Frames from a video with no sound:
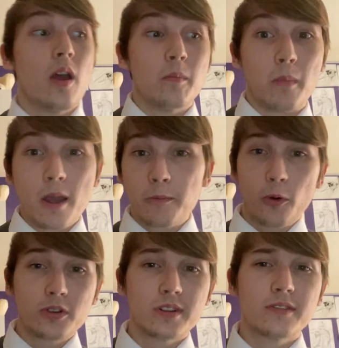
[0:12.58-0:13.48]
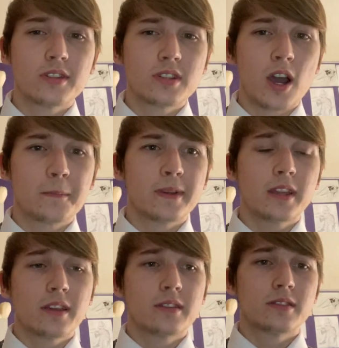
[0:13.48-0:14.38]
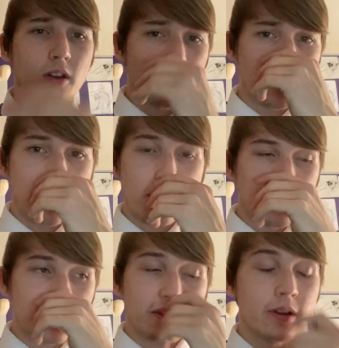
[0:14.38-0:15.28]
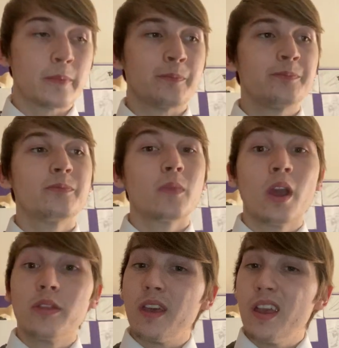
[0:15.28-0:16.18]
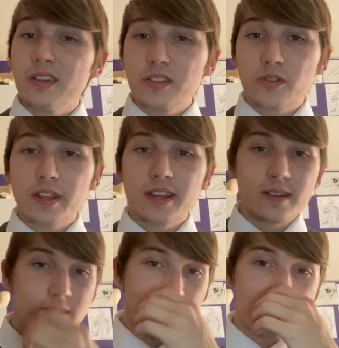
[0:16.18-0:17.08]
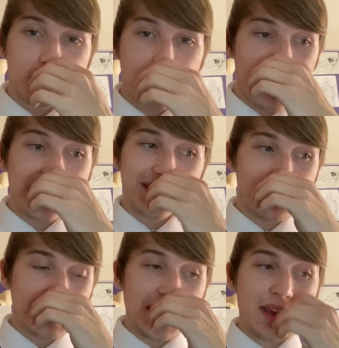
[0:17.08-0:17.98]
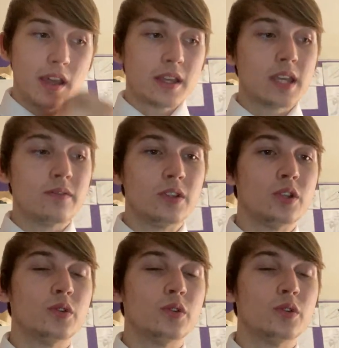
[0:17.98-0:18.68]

my portion of the topic is all about the history and science behind it, giving